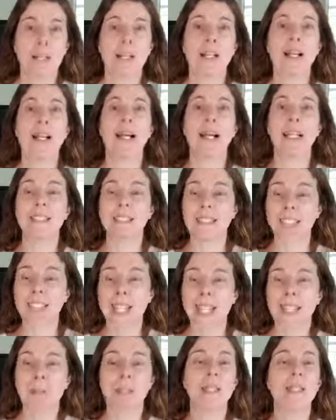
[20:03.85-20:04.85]
and
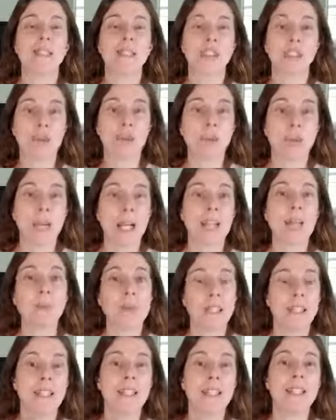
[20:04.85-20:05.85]
take a picture right
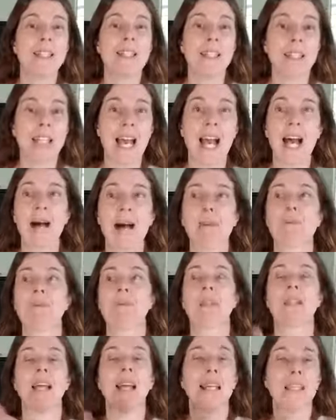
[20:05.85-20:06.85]
within the app,
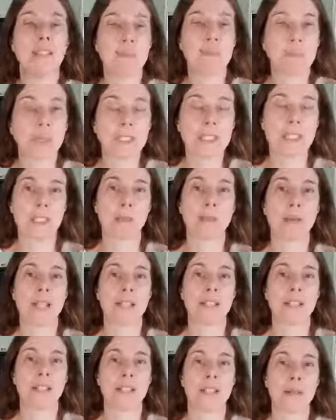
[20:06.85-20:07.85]
and it puts it right
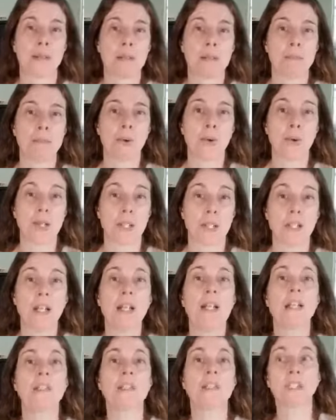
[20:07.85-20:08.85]
into the report.
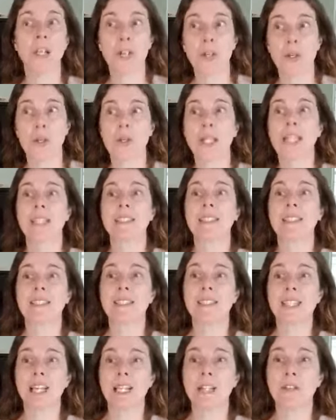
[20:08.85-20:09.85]
So
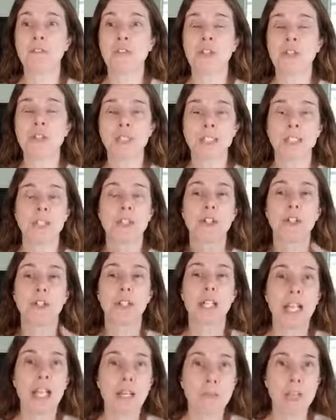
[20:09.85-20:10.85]
instead of using your
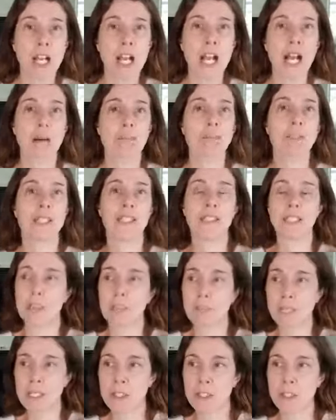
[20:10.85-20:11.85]
camera app to take a
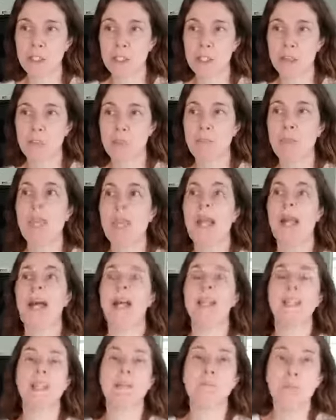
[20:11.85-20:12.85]
picture
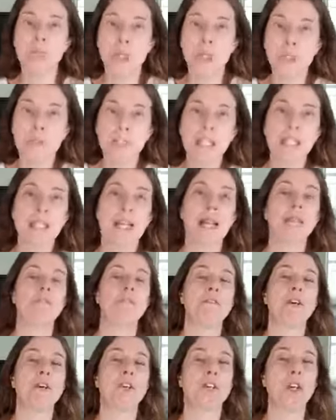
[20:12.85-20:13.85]
and then moving that
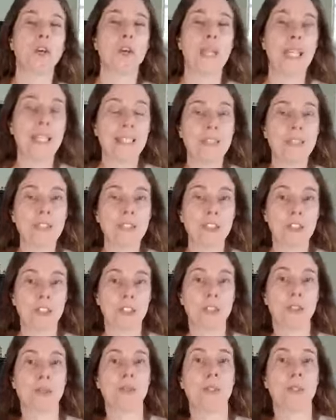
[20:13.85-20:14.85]
photo
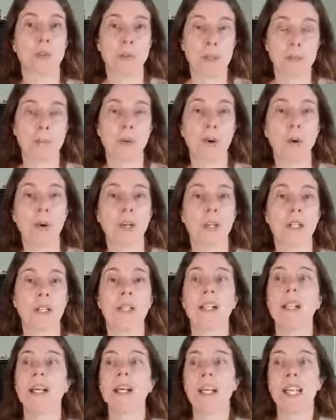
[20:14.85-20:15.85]
into the report,
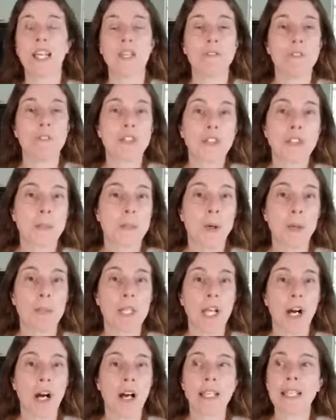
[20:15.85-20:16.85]
if you use Mobi
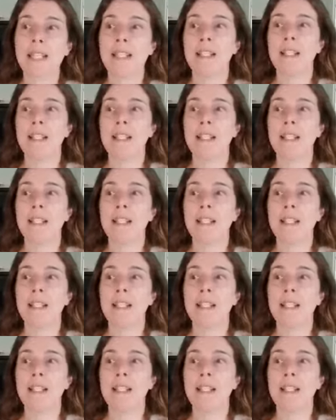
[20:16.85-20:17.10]
Audit,